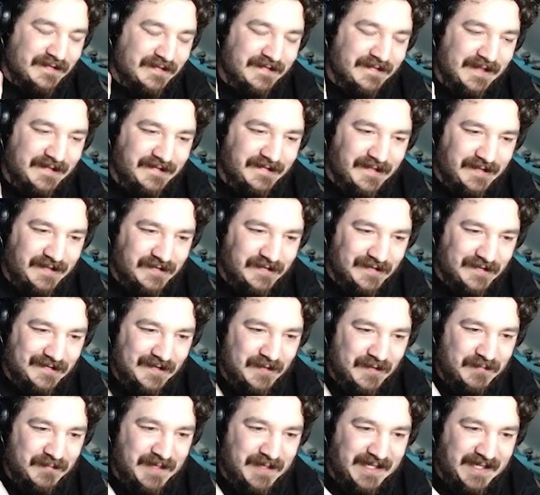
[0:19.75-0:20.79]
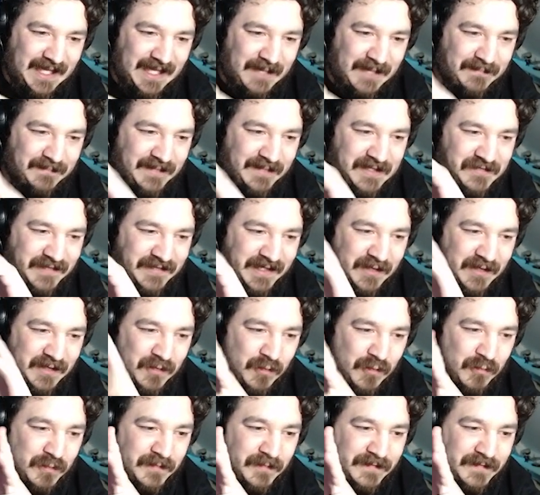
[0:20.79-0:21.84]
Testing just so that we keep literally
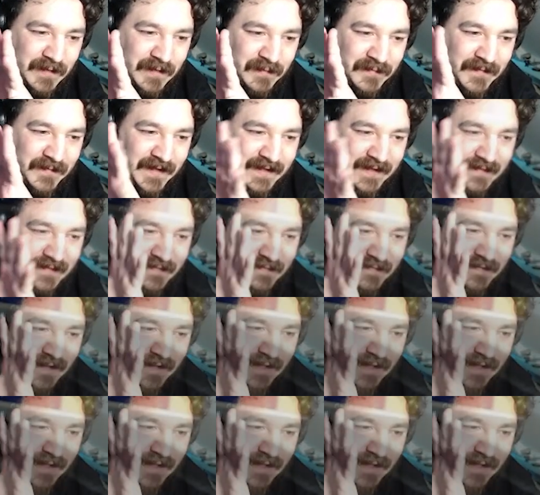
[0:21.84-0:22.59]
all of those things.